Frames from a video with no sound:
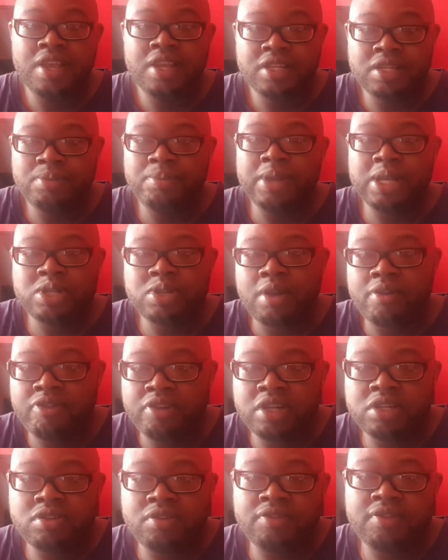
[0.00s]
to make sure I
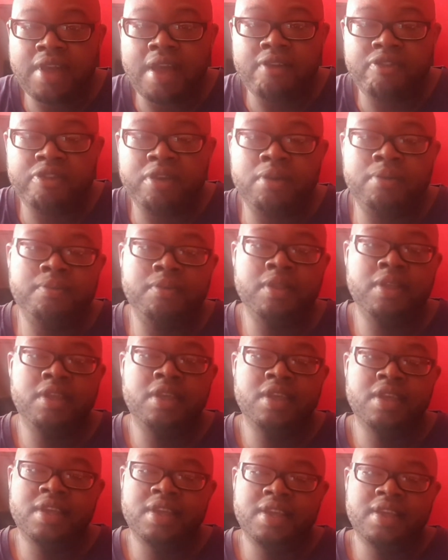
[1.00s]
finish off that film.
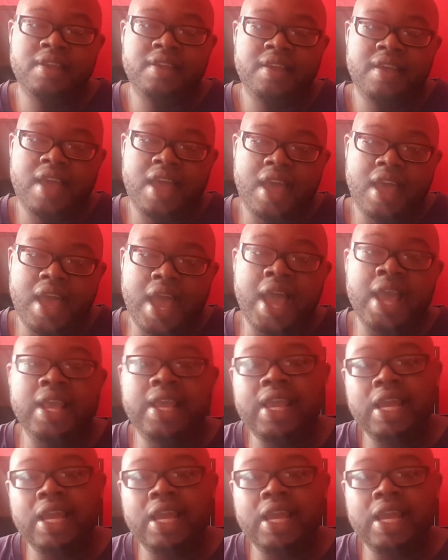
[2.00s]
And